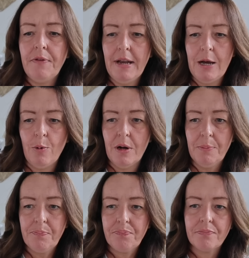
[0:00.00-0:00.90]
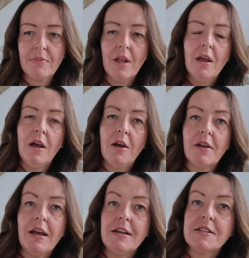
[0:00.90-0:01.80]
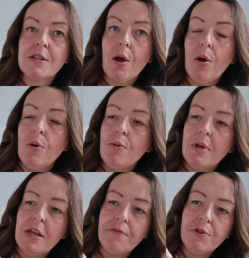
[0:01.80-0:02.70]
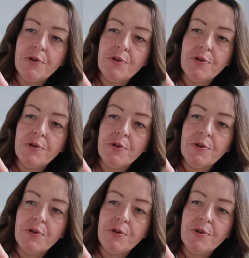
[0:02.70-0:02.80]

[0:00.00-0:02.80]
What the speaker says: Flower. Okay, so if